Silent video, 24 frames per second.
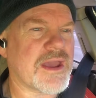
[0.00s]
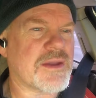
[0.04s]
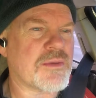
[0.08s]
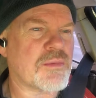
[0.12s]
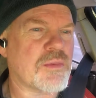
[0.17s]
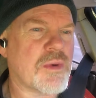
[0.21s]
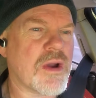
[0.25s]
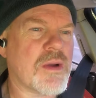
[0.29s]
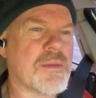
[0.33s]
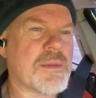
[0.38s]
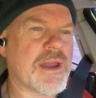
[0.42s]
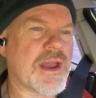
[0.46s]
and
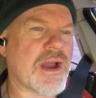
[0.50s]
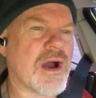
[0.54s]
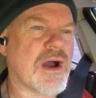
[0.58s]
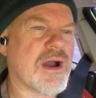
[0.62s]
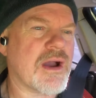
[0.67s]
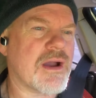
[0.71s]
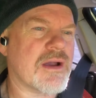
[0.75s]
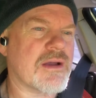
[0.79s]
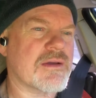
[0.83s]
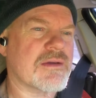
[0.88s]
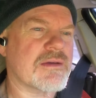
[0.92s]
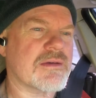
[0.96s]
where we
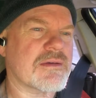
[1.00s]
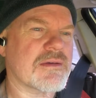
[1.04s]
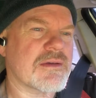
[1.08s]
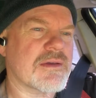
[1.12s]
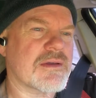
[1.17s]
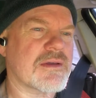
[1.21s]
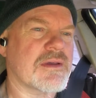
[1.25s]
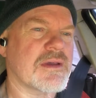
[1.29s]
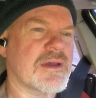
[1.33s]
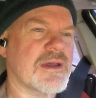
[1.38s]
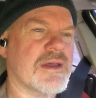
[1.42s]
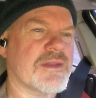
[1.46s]
are.
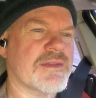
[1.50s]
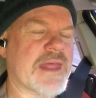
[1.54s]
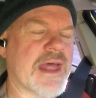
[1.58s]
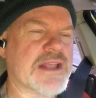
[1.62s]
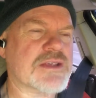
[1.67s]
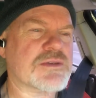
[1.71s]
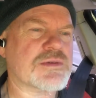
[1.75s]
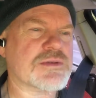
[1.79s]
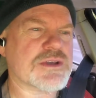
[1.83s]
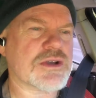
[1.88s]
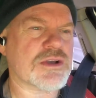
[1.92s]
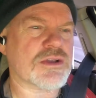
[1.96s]

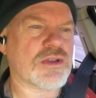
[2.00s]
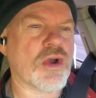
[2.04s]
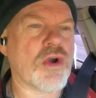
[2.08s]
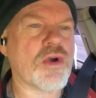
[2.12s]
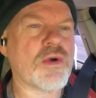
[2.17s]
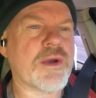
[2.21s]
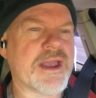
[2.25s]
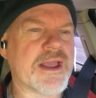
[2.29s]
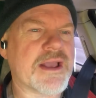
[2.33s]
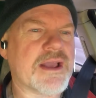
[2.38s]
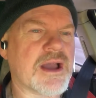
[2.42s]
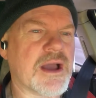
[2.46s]
That's where the
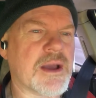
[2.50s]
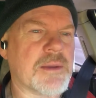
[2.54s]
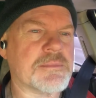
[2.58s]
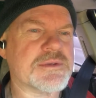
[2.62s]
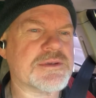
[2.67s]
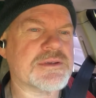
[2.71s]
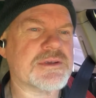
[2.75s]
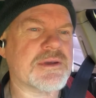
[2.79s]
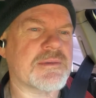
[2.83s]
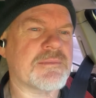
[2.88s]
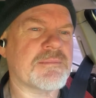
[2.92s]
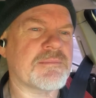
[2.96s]
glory
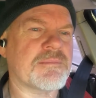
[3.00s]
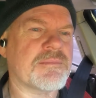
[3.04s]
comes.